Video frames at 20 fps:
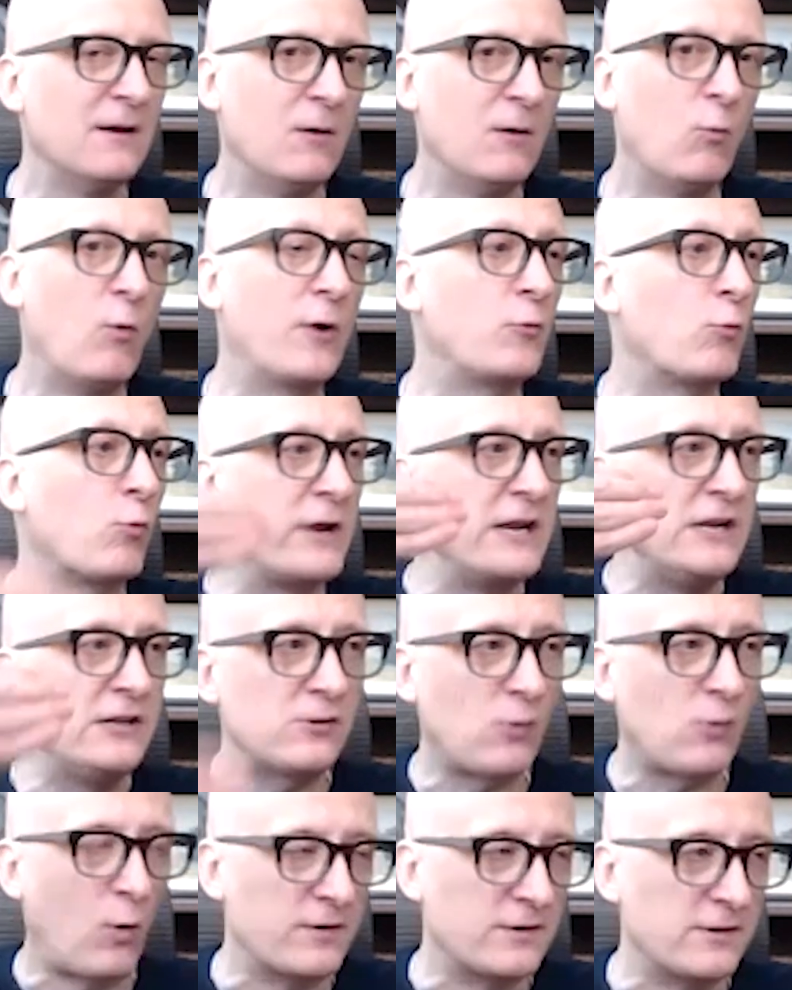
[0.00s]
what
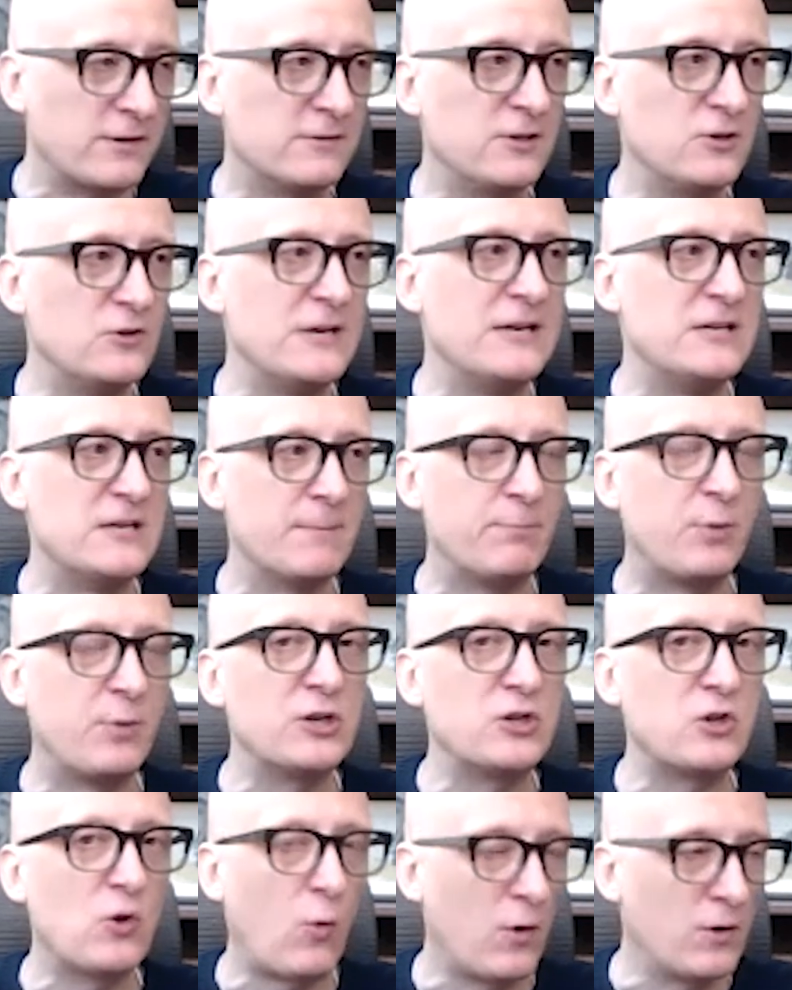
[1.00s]
resources you need to
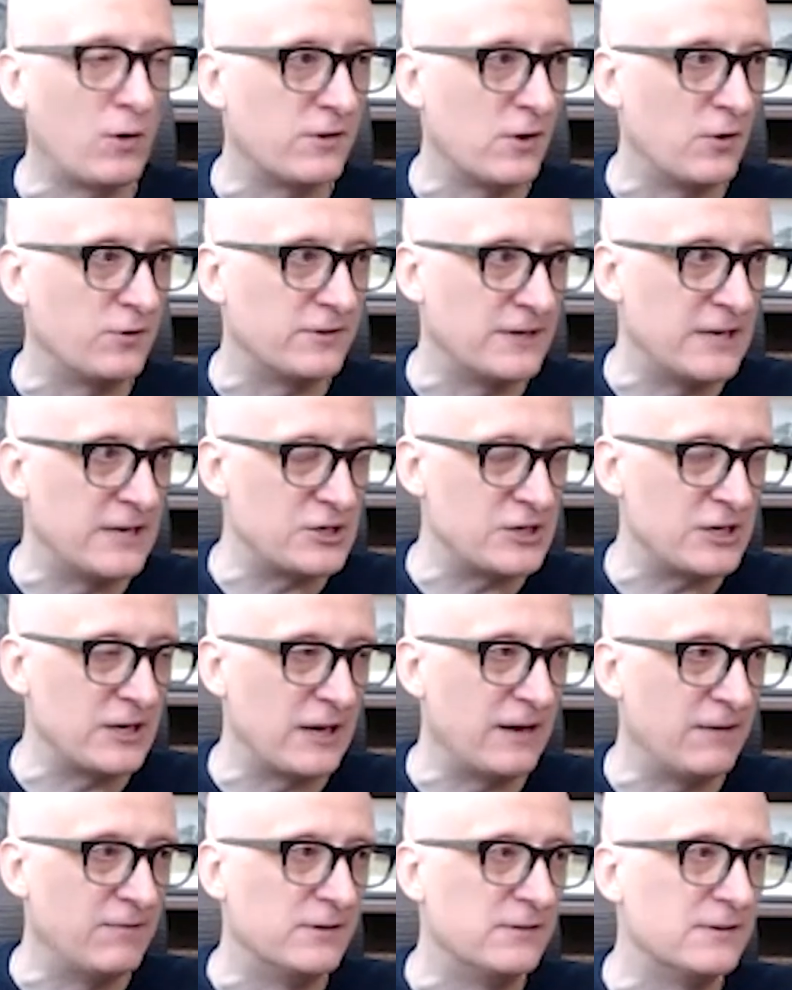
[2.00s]
put towards those
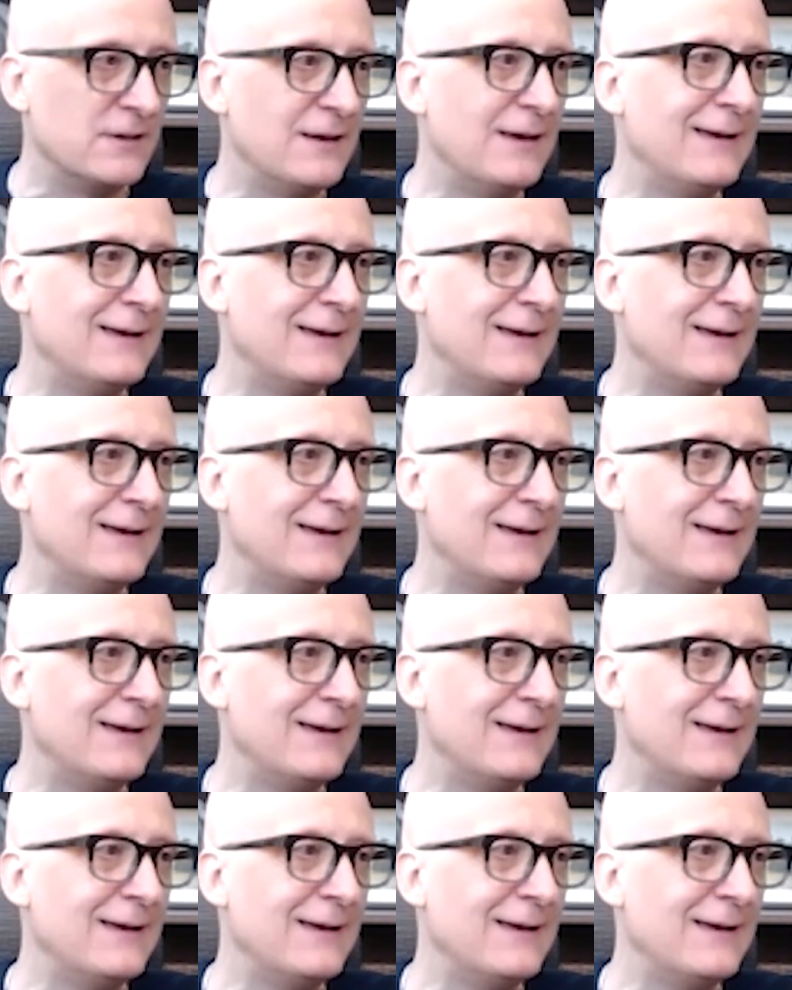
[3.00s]
initiatives,